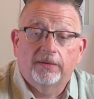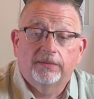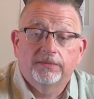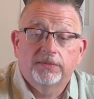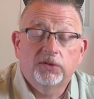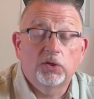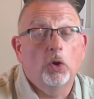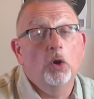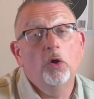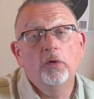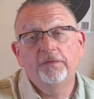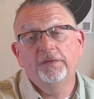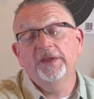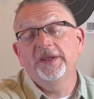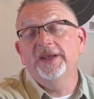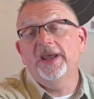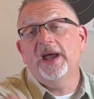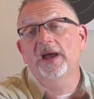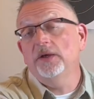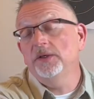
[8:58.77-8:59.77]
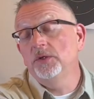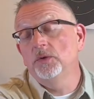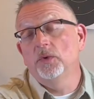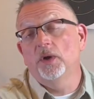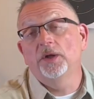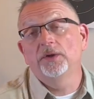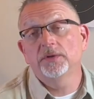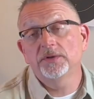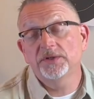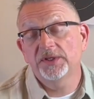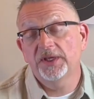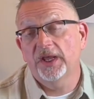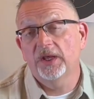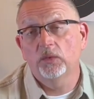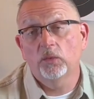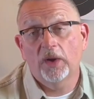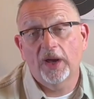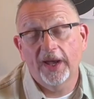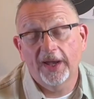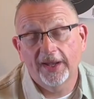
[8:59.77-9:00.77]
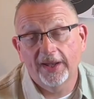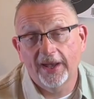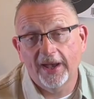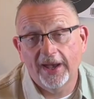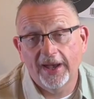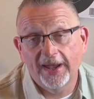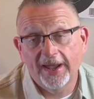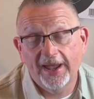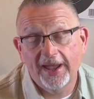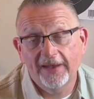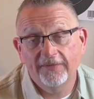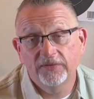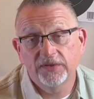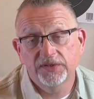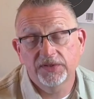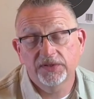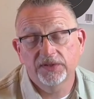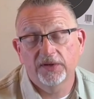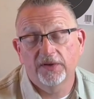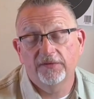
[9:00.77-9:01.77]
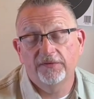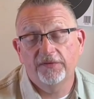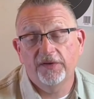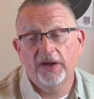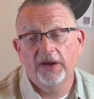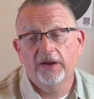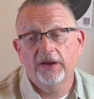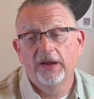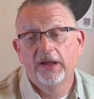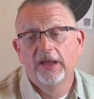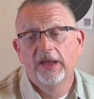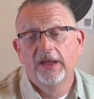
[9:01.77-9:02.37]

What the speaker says: So hopefully now you understand why I have this affair,